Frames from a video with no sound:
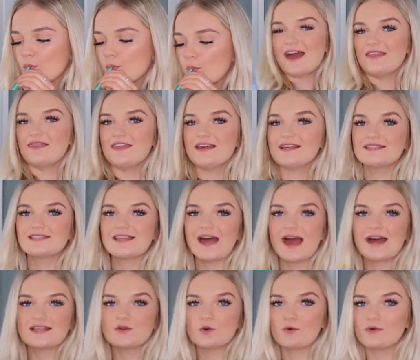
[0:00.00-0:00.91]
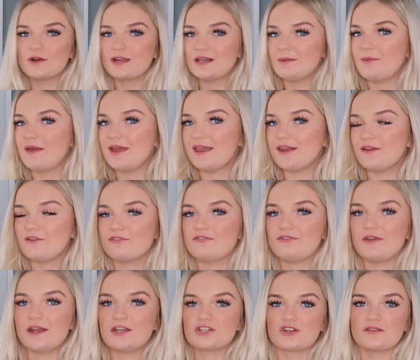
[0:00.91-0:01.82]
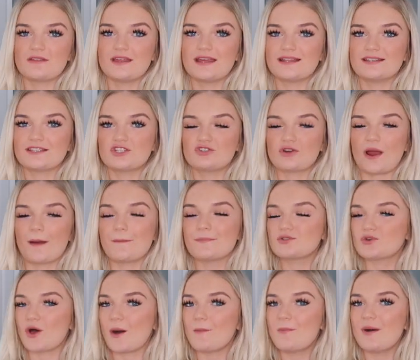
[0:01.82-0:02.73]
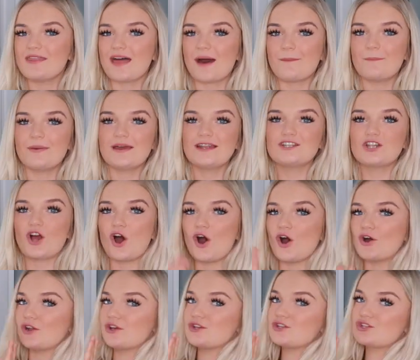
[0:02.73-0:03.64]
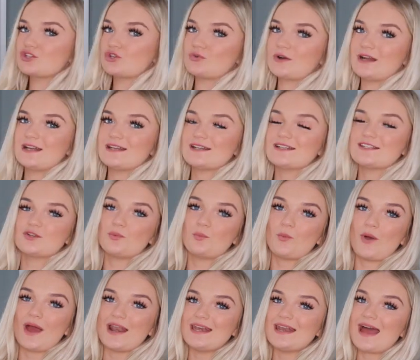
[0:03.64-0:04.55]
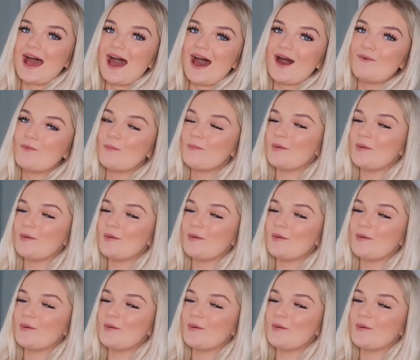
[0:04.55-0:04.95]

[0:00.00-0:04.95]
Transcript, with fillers: Yeah, this set has already been featured on the Instagram, so I'll put that picture on a screen somewhere now.